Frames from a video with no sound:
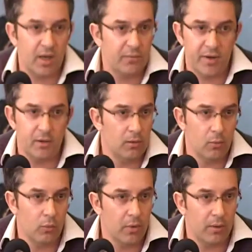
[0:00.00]
can find
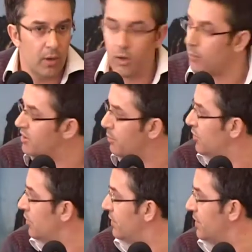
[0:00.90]
enormous
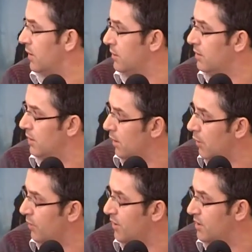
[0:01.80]
opportunities in
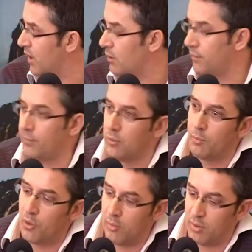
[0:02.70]
dealing with this kind of new
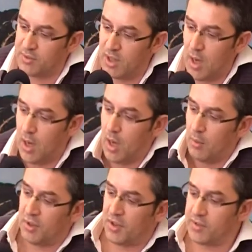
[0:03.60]
problems.
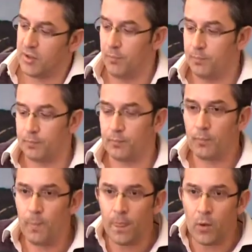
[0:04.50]
But also,
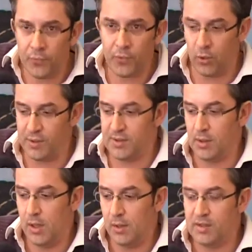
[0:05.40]
of course,
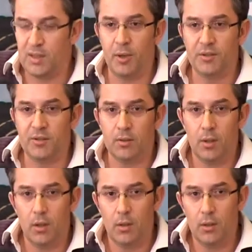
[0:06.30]
it's about
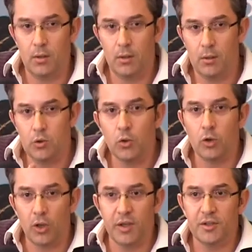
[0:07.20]
new
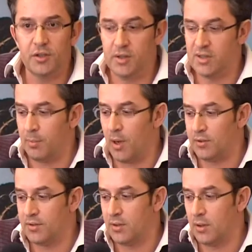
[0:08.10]
knowledge. It's
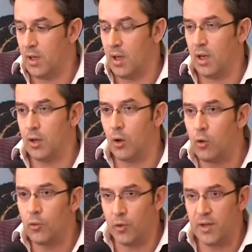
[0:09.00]
about
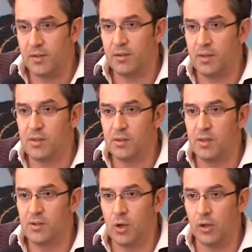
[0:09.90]
co-creating
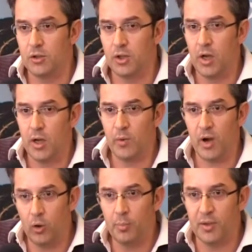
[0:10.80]
this knowledge, and we
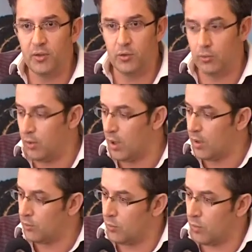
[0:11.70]
are open to
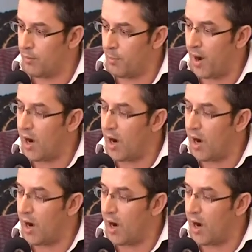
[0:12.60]
have